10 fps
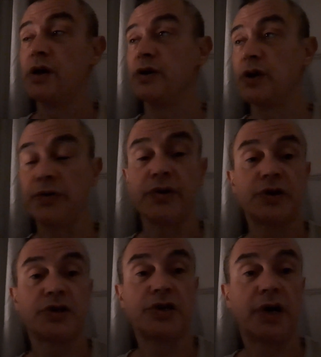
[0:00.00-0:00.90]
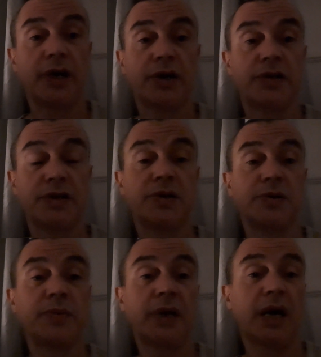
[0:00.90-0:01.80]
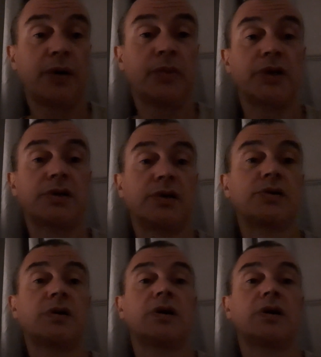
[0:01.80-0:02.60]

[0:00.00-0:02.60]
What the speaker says: Nothing has changed. This has been happening since